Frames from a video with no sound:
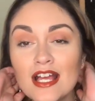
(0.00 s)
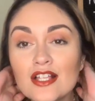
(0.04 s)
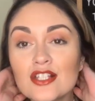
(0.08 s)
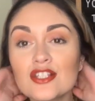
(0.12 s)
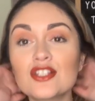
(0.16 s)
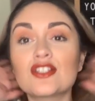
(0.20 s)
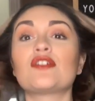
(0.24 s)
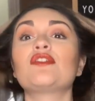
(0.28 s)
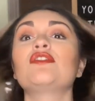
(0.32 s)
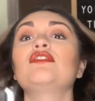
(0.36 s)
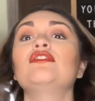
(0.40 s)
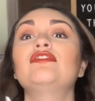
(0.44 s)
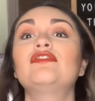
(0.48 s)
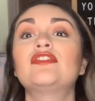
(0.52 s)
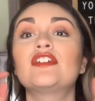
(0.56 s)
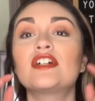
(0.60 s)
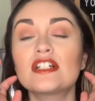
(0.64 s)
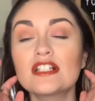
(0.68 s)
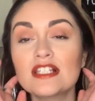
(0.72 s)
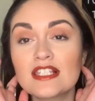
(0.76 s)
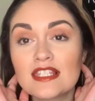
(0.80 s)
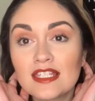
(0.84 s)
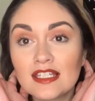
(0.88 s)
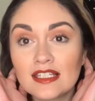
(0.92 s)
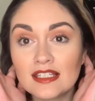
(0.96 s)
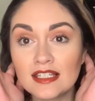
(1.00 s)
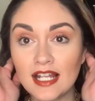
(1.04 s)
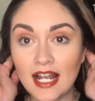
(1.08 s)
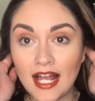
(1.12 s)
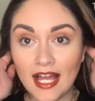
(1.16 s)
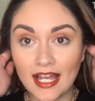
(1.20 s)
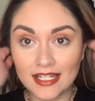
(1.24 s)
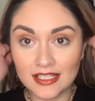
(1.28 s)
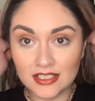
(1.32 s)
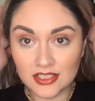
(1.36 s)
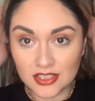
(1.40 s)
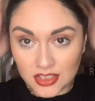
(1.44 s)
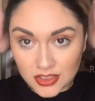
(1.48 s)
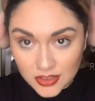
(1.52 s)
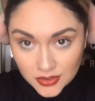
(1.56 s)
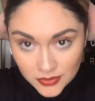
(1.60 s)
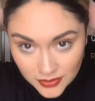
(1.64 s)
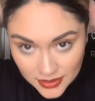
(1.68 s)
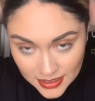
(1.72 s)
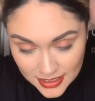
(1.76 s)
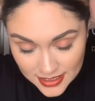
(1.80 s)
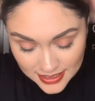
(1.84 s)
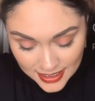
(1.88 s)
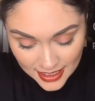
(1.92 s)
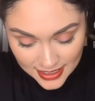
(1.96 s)
So the first thing that I do
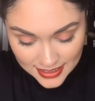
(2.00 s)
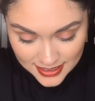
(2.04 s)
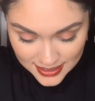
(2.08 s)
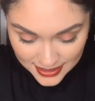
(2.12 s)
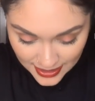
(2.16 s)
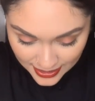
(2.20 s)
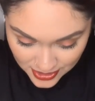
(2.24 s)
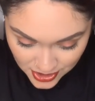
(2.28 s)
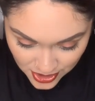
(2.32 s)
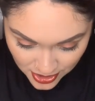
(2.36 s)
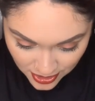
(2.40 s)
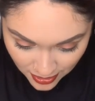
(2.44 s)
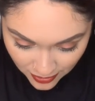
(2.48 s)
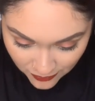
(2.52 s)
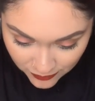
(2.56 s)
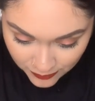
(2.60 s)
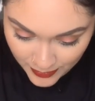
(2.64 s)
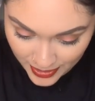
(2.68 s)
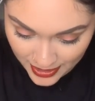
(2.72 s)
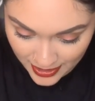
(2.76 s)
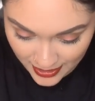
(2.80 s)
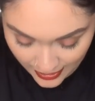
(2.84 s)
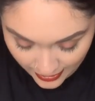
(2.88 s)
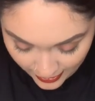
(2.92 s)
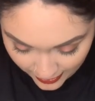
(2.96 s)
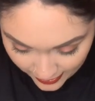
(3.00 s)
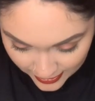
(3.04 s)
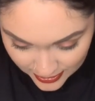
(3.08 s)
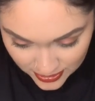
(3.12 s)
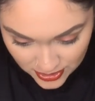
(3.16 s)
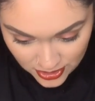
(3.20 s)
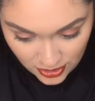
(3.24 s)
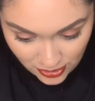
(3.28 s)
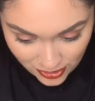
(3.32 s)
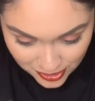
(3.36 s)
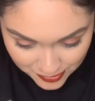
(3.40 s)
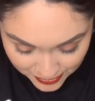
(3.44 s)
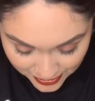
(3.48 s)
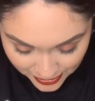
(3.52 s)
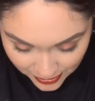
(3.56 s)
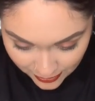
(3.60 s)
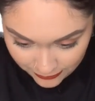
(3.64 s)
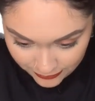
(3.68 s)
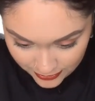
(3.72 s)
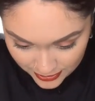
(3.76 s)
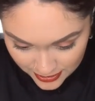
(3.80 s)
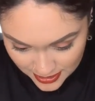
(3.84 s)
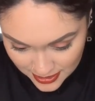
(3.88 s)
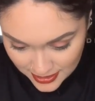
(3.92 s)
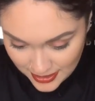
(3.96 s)
is I section off my hair into 3
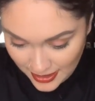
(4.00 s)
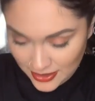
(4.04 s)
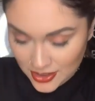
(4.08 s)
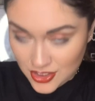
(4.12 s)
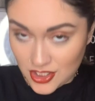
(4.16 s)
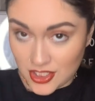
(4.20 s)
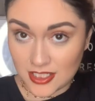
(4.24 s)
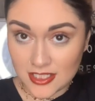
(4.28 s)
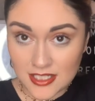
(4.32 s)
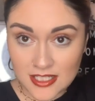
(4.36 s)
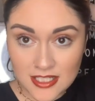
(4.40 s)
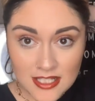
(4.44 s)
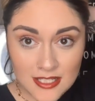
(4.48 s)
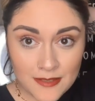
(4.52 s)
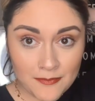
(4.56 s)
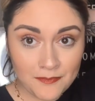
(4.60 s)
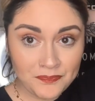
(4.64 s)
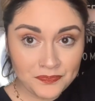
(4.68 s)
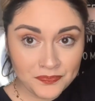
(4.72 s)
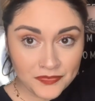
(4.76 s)
different sections.